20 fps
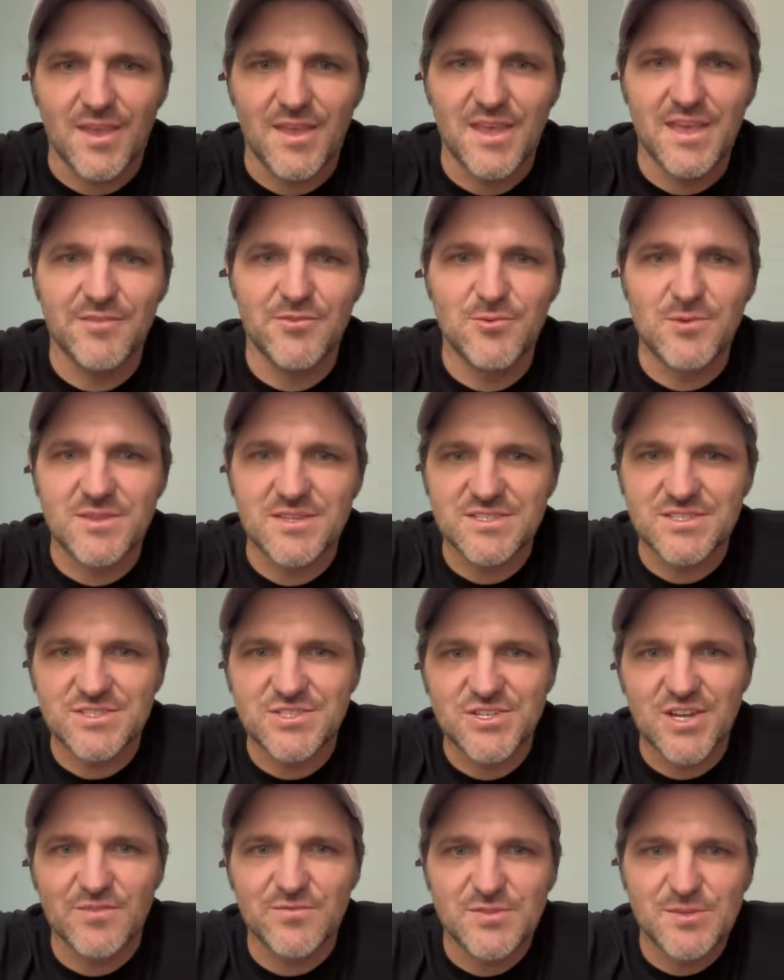Hey everyone, this is
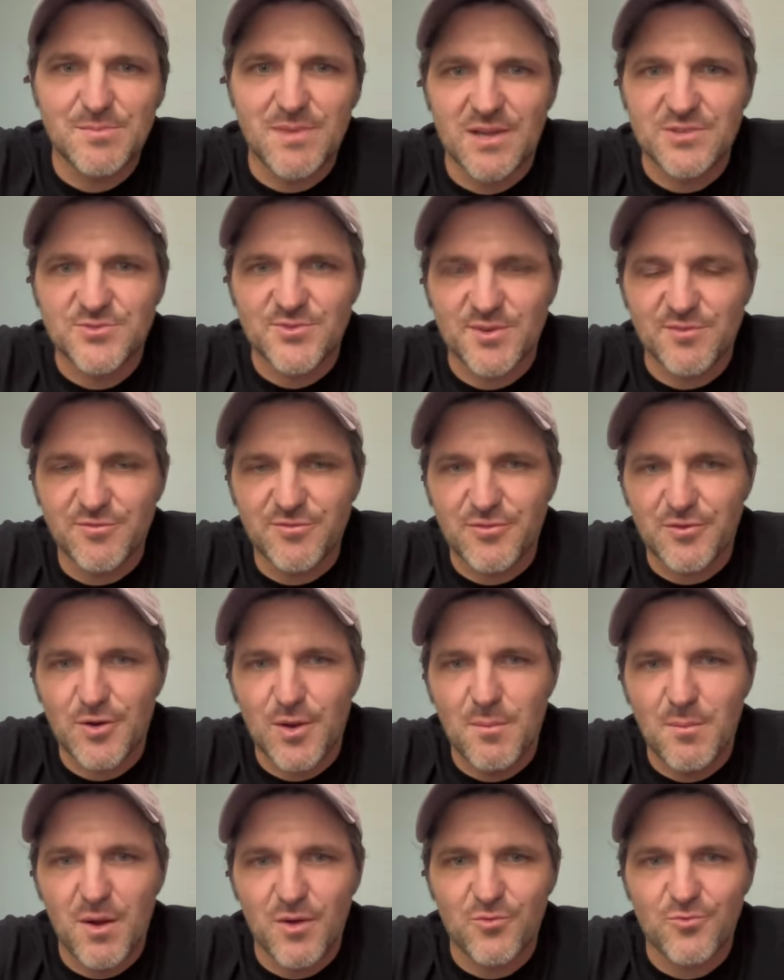John Fitzpatrick
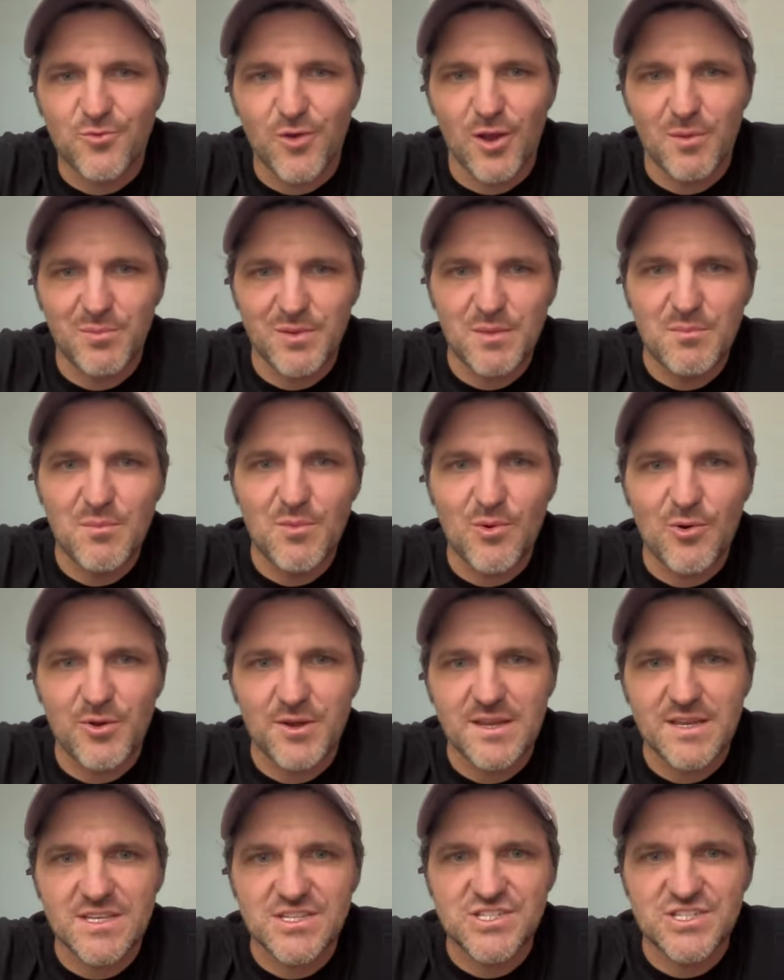from Rugby
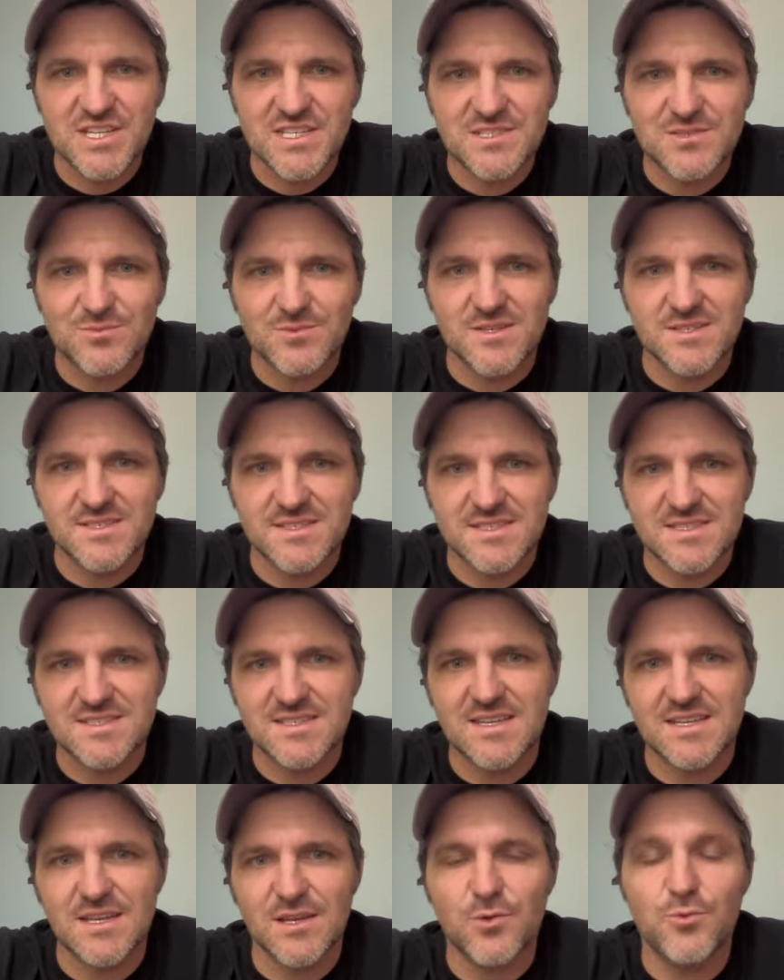Morning. Just want to
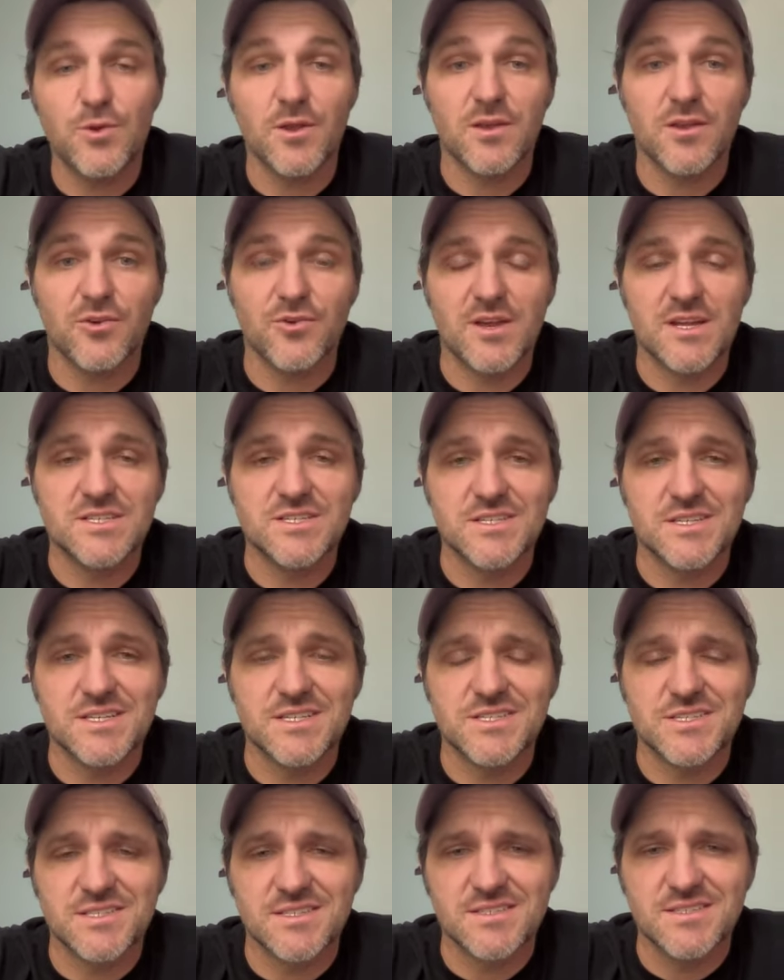send a quick
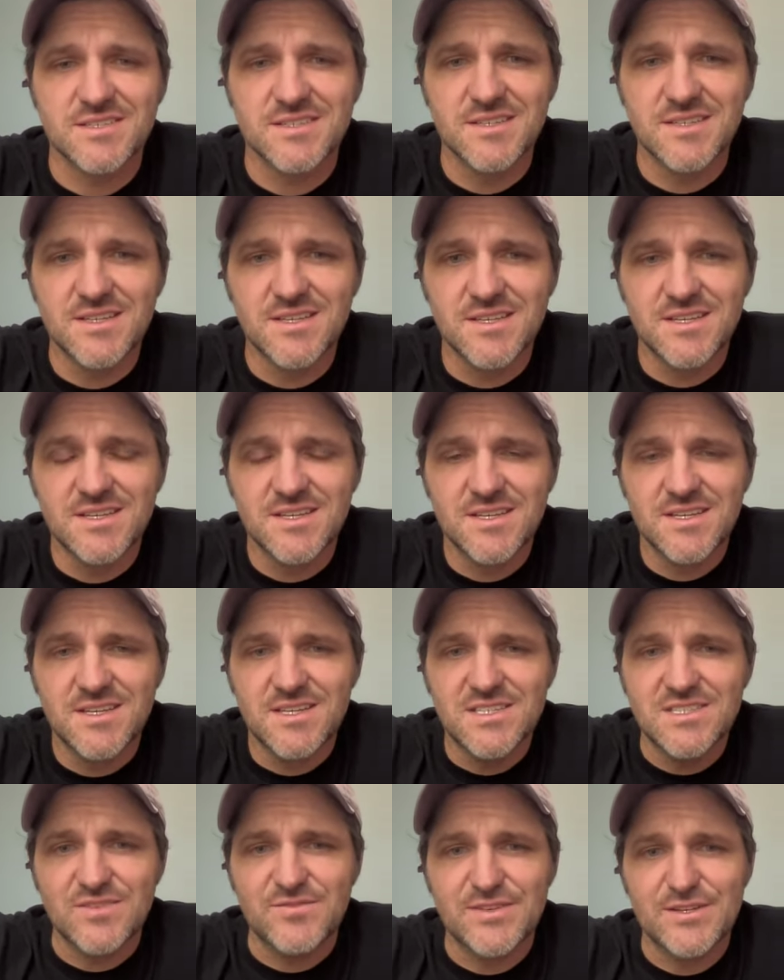congratulations
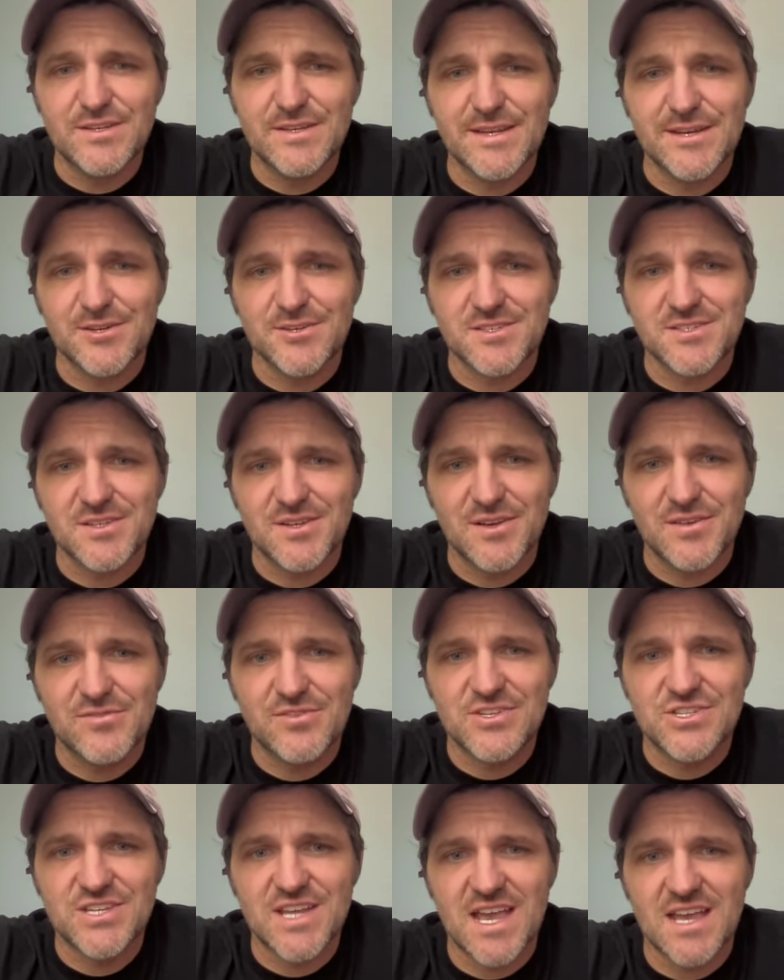to Bill Harris of
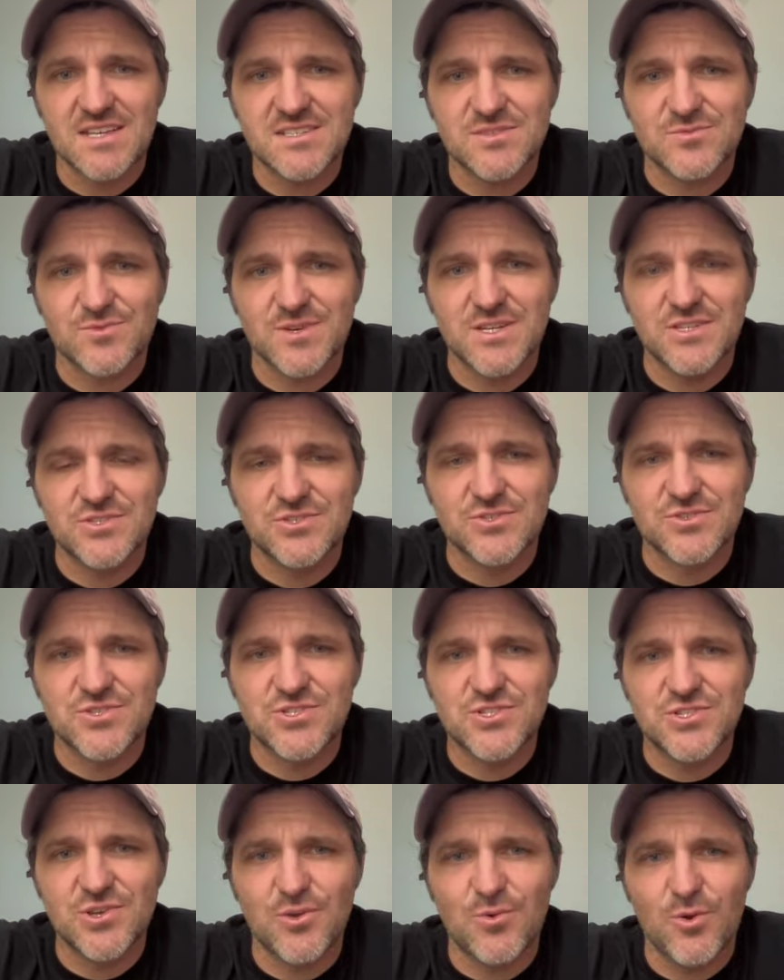the Jacks Ranger
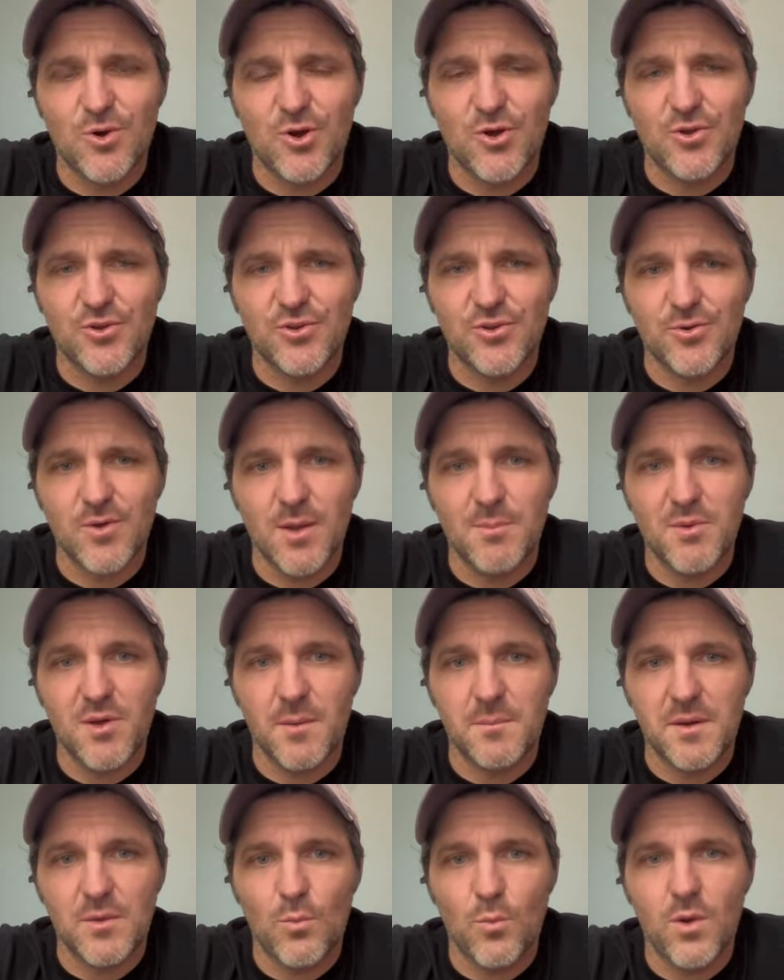Show on your
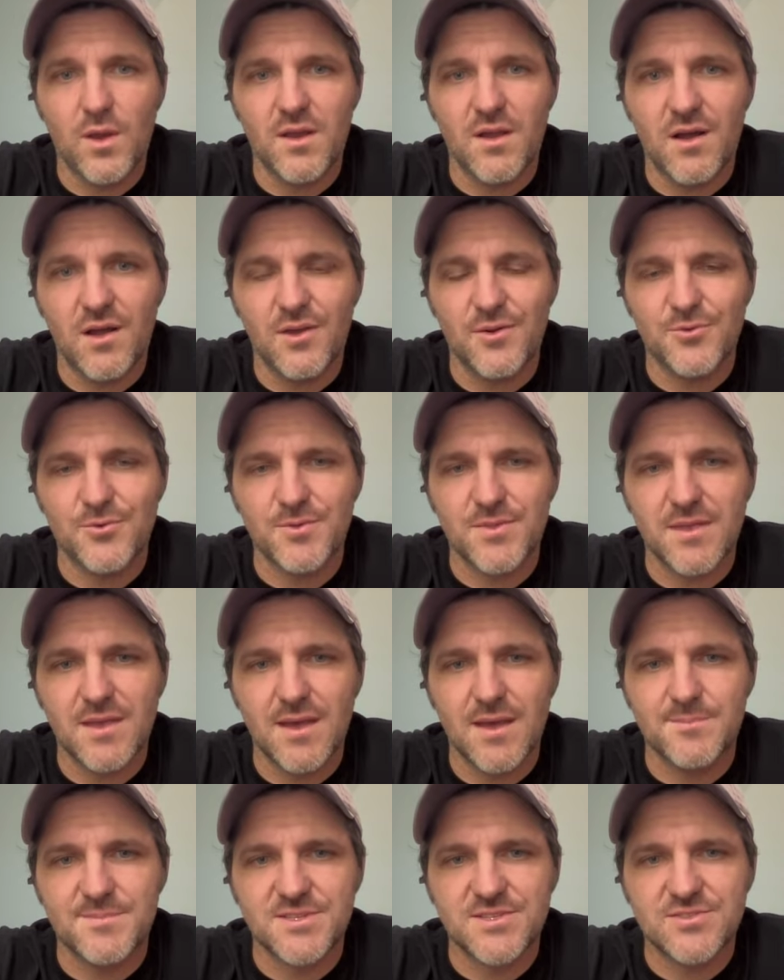upcoming 100th
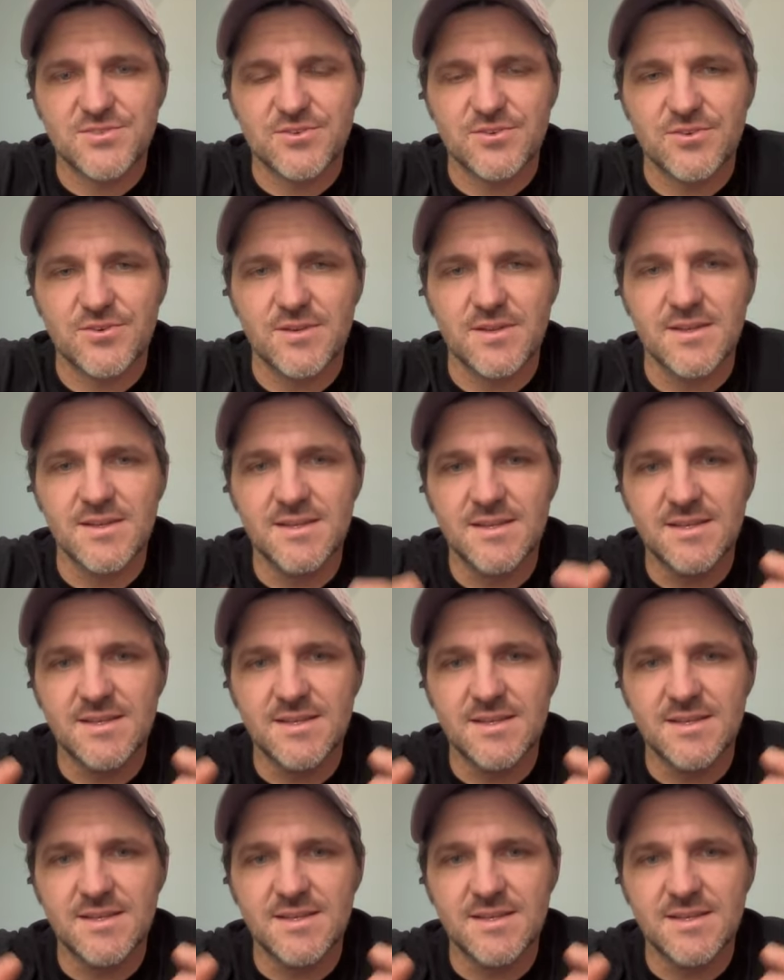episode.